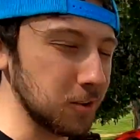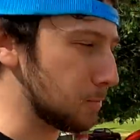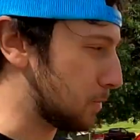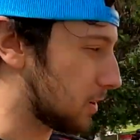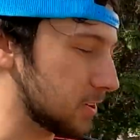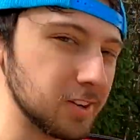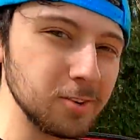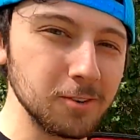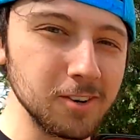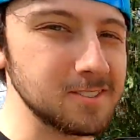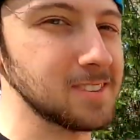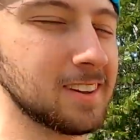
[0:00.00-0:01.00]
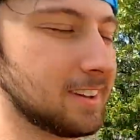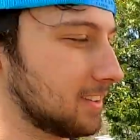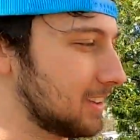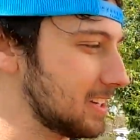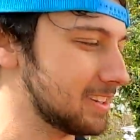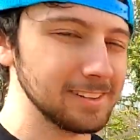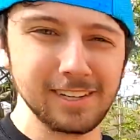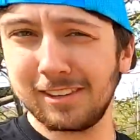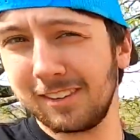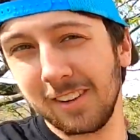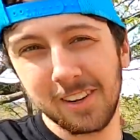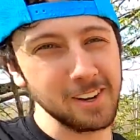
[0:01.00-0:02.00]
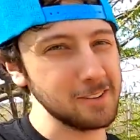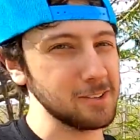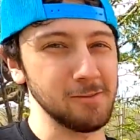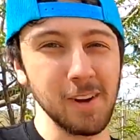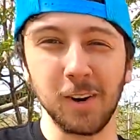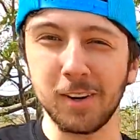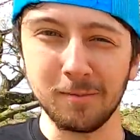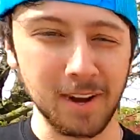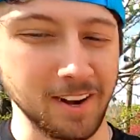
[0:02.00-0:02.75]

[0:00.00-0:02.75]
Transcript: open all the doors, let all that smell come